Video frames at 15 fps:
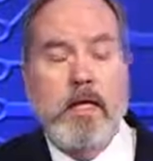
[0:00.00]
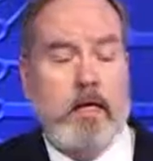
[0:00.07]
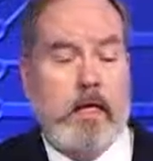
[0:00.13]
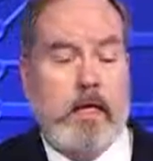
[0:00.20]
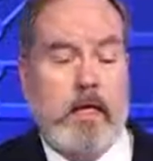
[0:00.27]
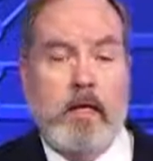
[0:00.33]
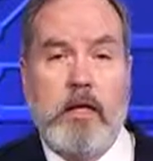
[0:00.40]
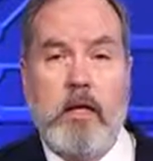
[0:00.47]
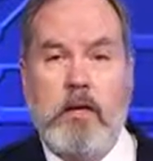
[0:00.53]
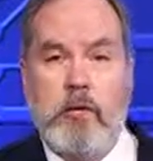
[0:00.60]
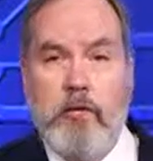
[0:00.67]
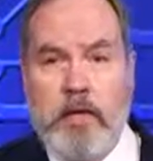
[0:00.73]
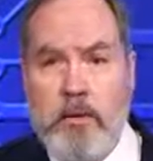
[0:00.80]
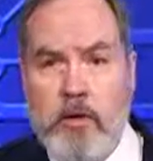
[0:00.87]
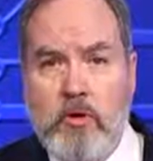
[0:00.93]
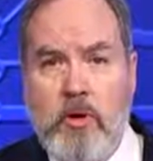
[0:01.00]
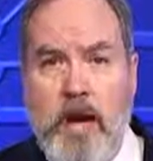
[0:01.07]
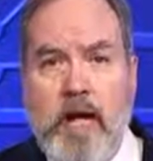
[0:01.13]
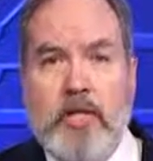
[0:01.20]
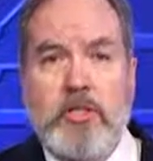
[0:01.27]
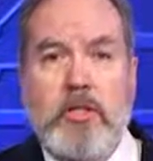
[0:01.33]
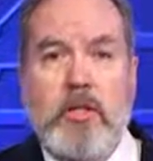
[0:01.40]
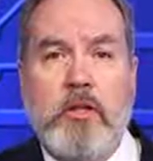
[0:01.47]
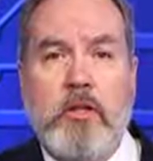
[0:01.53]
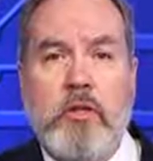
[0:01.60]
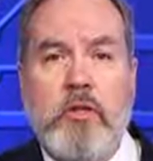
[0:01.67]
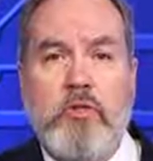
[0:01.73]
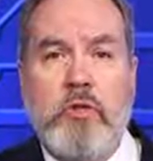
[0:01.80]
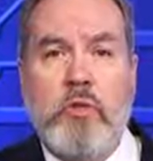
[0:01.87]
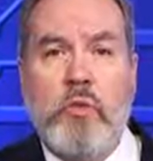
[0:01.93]
the Democrats and
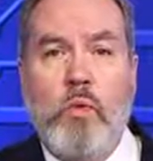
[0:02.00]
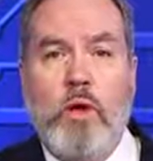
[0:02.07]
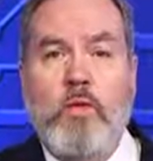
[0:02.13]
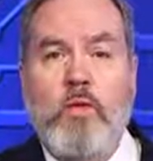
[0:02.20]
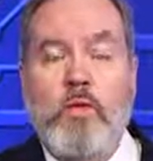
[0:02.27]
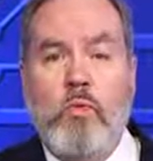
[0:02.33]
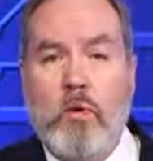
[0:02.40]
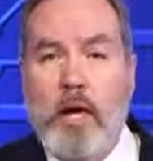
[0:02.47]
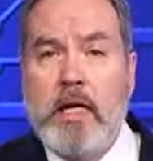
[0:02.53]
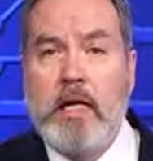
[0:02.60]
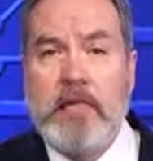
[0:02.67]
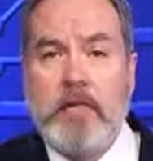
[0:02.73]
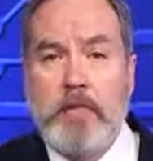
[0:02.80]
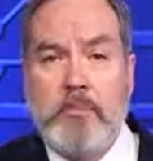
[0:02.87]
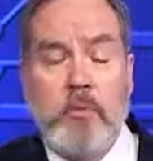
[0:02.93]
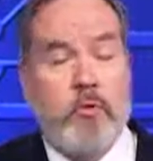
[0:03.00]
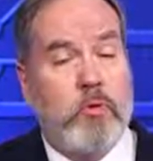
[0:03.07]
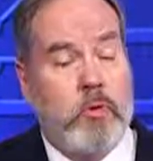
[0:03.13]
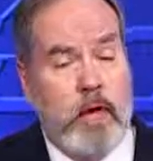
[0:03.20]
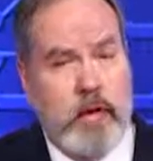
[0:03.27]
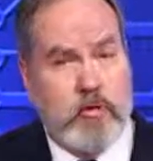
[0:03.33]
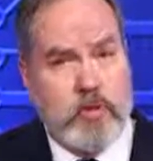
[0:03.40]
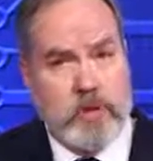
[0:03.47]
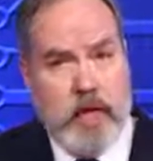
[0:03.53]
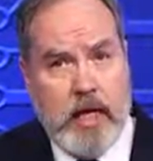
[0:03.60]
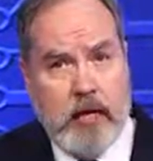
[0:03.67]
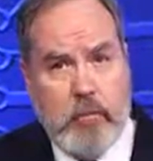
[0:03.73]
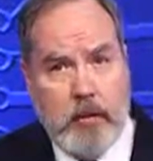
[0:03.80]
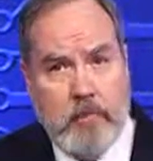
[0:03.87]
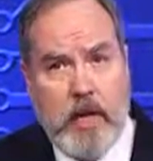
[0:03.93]
those who want to run CISPA through, and I would
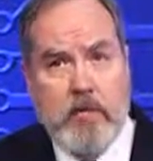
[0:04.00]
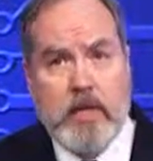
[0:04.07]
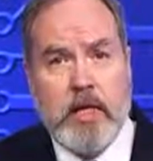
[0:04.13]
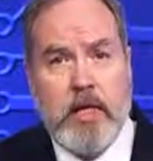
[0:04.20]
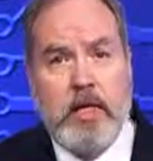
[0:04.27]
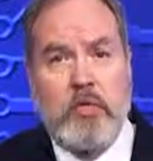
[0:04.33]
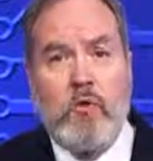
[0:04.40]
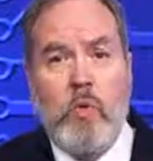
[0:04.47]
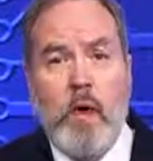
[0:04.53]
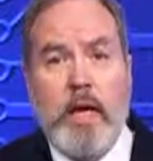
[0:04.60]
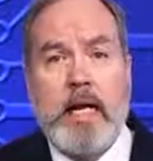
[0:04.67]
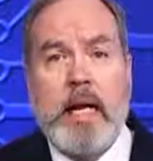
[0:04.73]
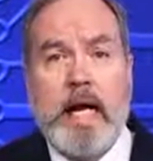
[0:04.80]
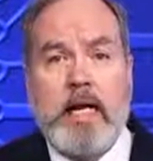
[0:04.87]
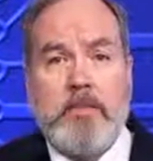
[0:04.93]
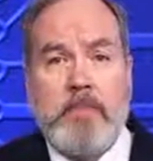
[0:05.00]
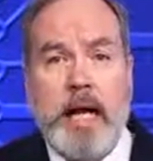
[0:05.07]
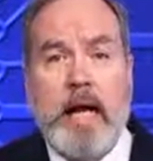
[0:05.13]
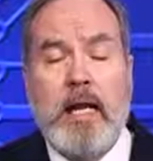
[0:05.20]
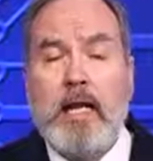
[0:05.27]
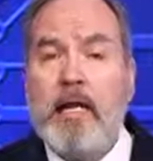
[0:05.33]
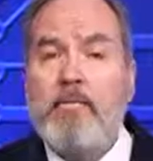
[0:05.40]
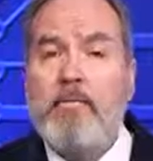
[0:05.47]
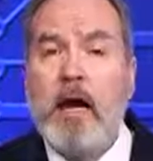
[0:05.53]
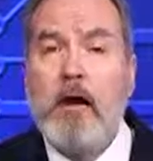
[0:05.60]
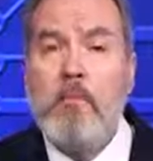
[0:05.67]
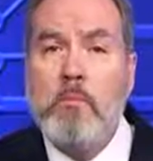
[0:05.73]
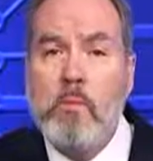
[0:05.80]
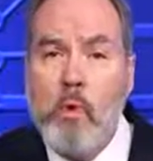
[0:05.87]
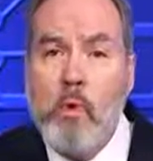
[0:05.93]
say Republicans want it as badly, if
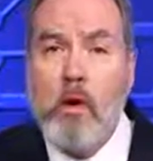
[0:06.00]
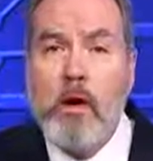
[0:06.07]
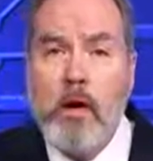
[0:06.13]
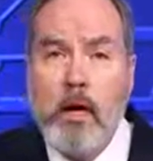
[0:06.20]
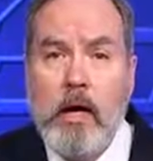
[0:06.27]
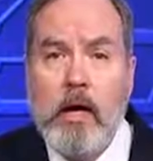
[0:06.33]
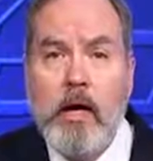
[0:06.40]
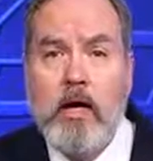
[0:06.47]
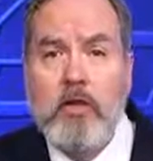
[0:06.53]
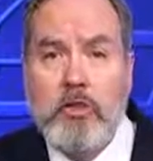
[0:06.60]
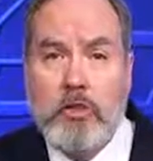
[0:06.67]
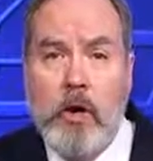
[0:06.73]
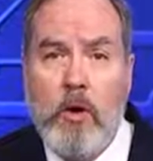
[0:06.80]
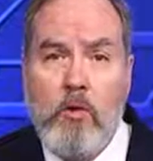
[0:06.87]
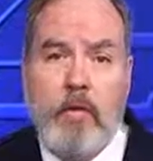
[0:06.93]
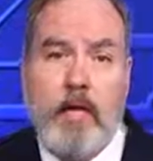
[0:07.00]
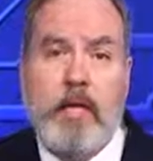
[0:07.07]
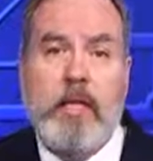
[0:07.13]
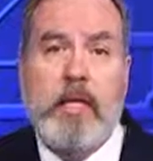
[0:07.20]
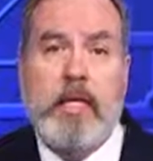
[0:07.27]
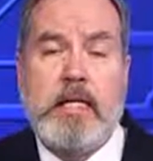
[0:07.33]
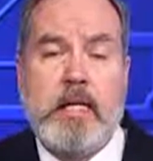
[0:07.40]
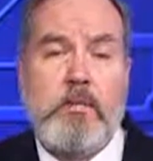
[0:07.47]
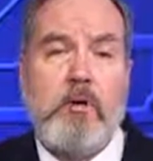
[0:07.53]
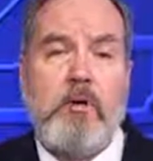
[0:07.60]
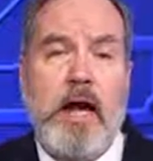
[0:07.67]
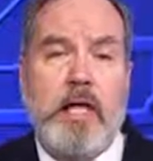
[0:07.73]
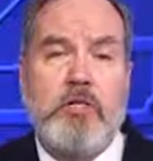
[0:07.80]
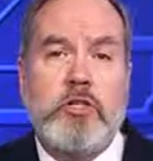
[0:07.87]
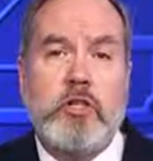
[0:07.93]
not more so, than the
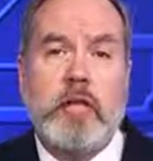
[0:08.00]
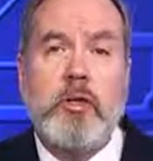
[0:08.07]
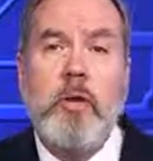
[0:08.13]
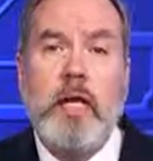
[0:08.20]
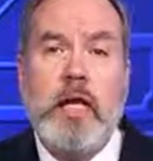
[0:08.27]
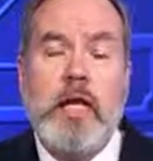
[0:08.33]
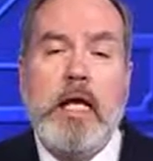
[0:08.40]
Democrats do.